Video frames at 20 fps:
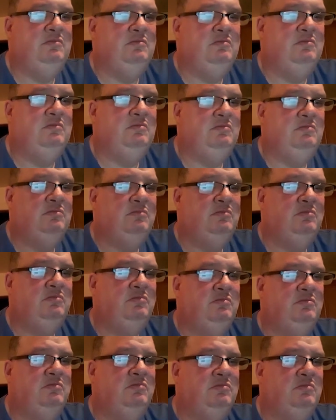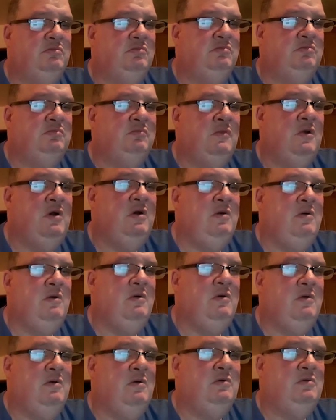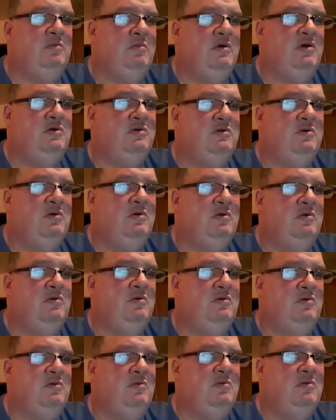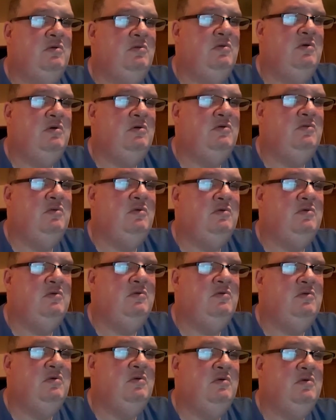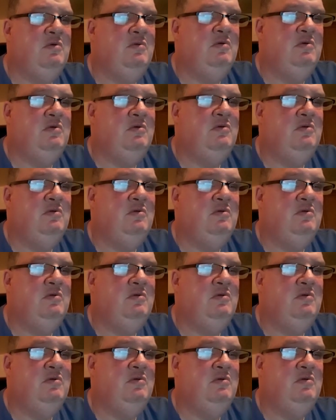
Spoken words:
Well, this says you can find your quota in the developer's console.